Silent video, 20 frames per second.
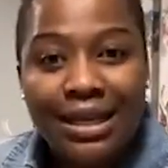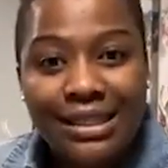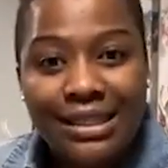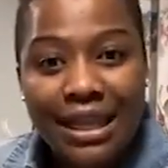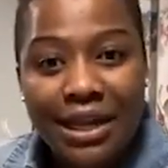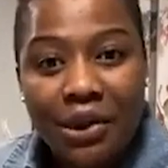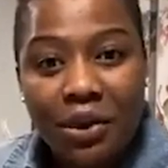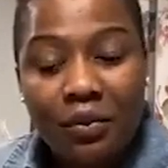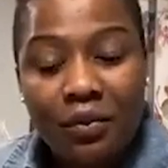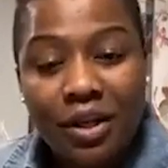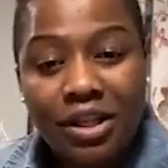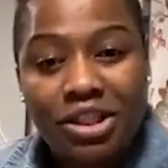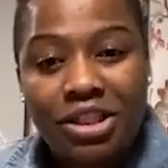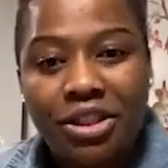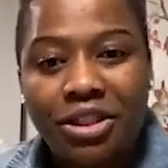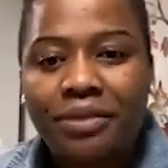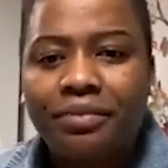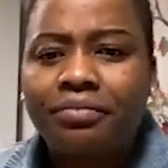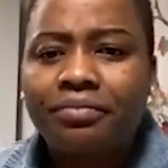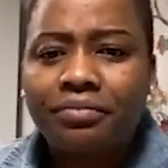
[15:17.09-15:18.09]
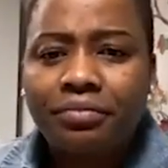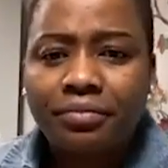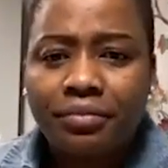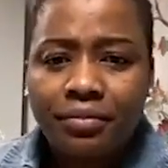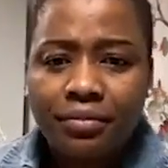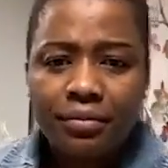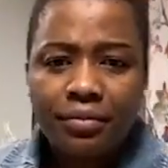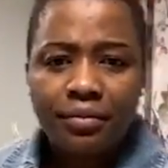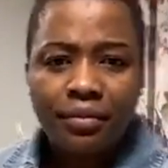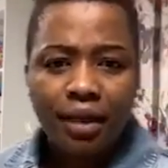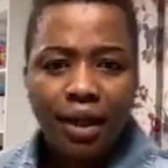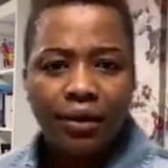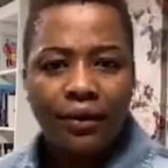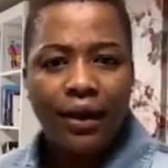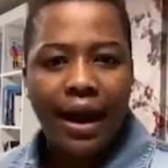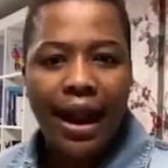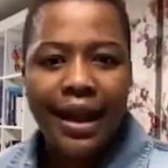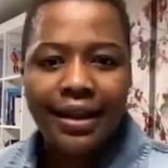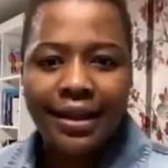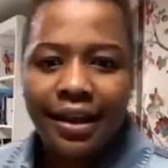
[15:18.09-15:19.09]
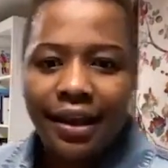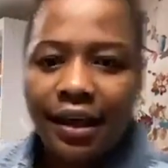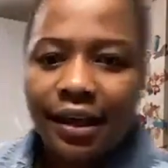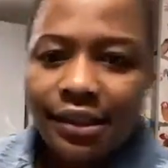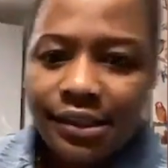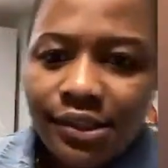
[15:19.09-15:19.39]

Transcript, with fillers: answer your question, right?